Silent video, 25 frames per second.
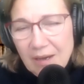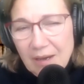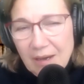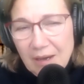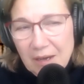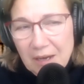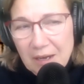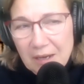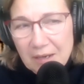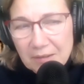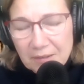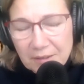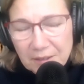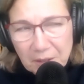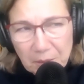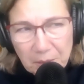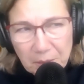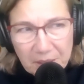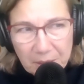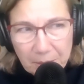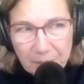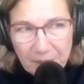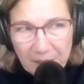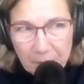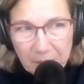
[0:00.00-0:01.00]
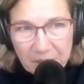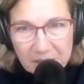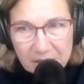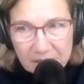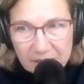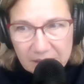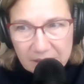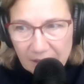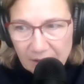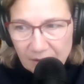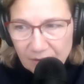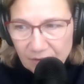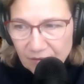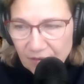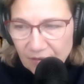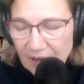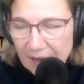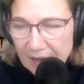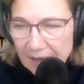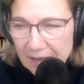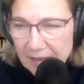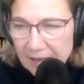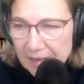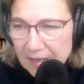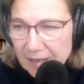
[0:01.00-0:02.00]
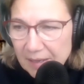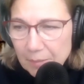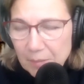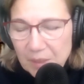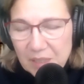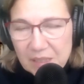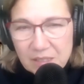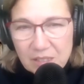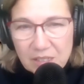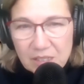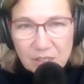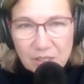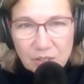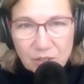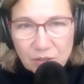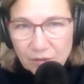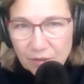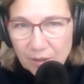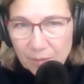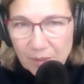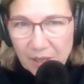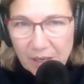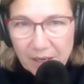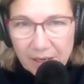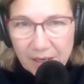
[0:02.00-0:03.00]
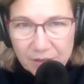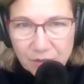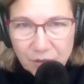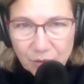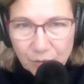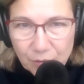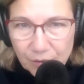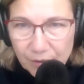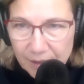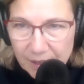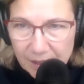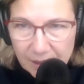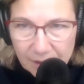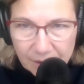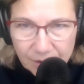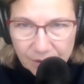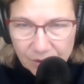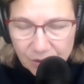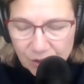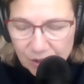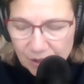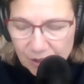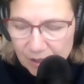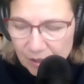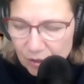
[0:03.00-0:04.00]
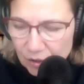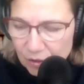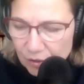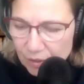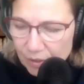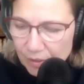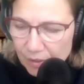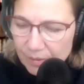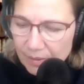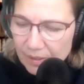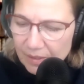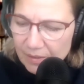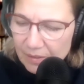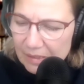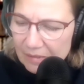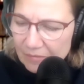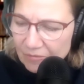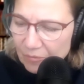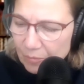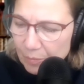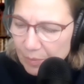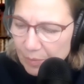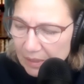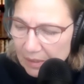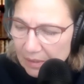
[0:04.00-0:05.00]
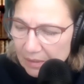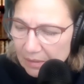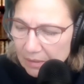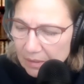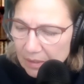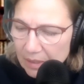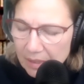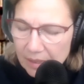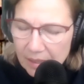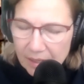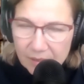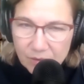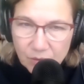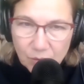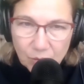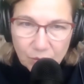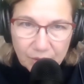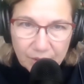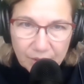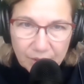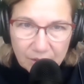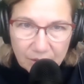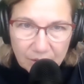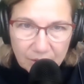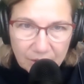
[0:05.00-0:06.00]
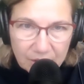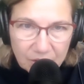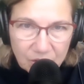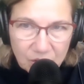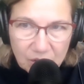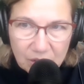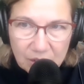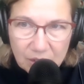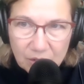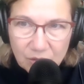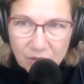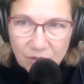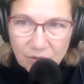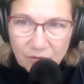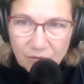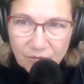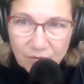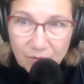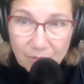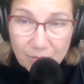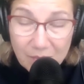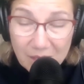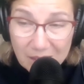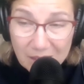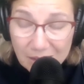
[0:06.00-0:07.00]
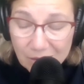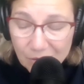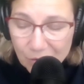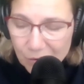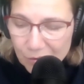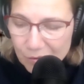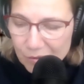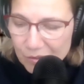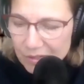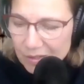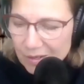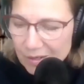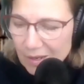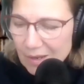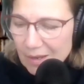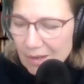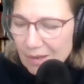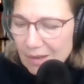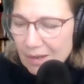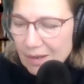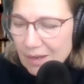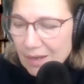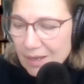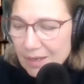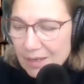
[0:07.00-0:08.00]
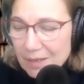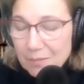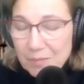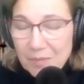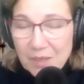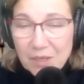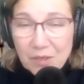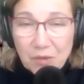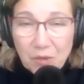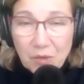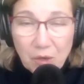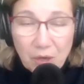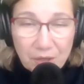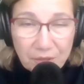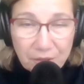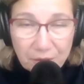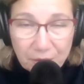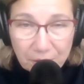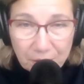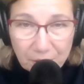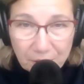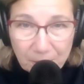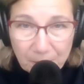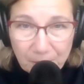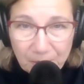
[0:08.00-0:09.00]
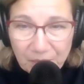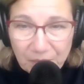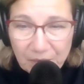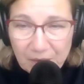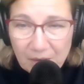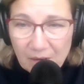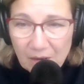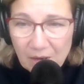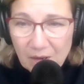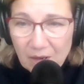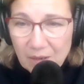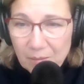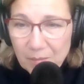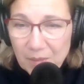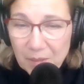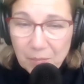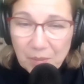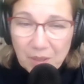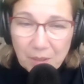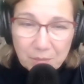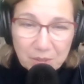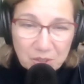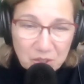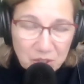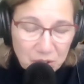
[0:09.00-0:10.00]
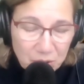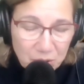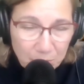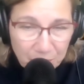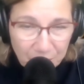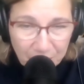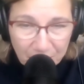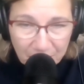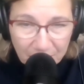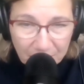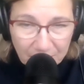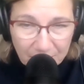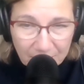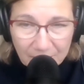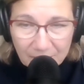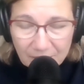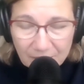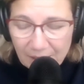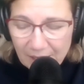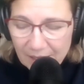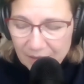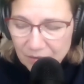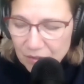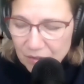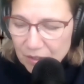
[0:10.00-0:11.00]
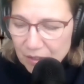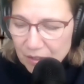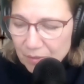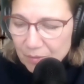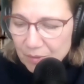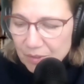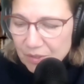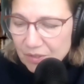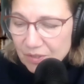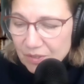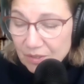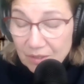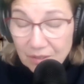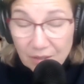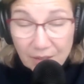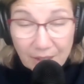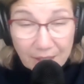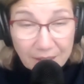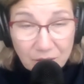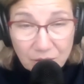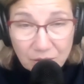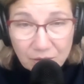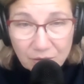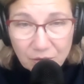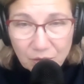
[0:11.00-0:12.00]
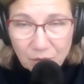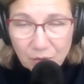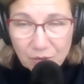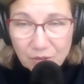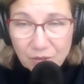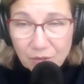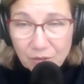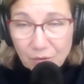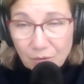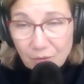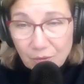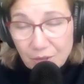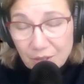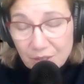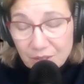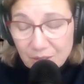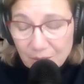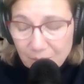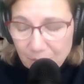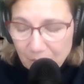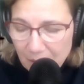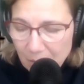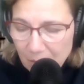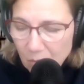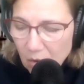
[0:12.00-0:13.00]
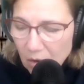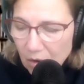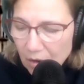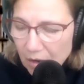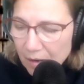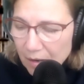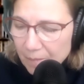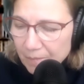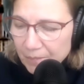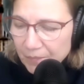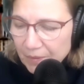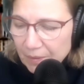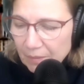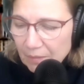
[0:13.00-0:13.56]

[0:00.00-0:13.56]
A little bit about myself. I am a teacher. I'm a high school English teacher, and I've been a high school English teacher for many years. I'm an author. I published a book last year, which is a collection of short stories, a memoir,